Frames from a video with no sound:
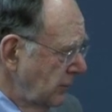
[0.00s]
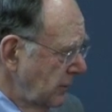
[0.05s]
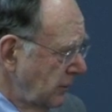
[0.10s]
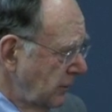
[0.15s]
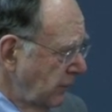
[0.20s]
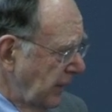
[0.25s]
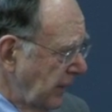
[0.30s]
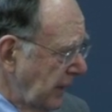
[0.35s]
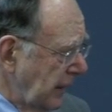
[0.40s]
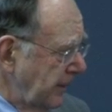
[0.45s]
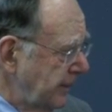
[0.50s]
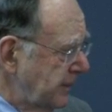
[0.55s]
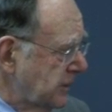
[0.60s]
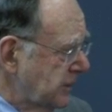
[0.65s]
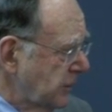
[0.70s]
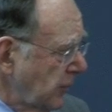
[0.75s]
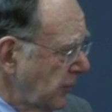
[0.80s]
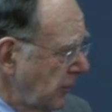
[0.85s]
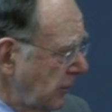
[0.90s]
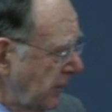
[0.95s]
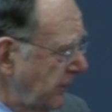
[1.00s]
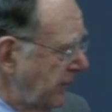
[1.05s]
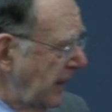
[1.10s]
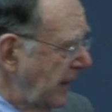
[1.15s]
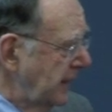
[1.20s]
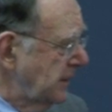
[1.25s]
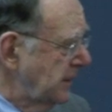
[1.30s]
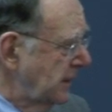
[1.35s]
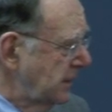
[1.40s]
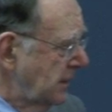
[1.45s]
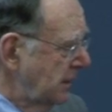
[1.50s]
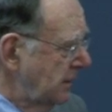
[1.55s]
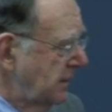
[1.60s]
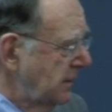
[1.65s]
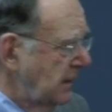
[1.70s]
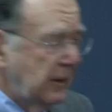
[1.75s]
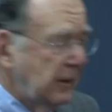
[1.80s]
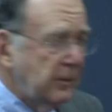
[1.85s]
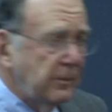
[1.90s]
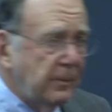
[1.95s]
develops through advances in
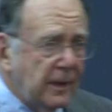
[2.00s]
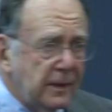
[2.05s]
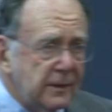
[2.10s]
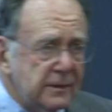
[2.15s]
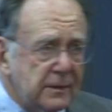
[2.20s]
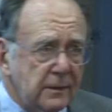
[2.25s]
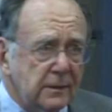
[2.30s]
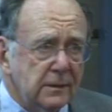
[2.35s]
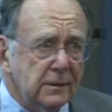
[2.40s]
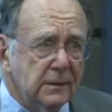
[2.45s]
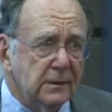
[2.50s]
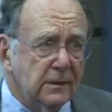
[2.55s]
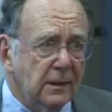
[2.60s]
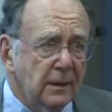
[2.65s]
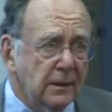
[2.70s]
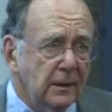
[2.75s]
databases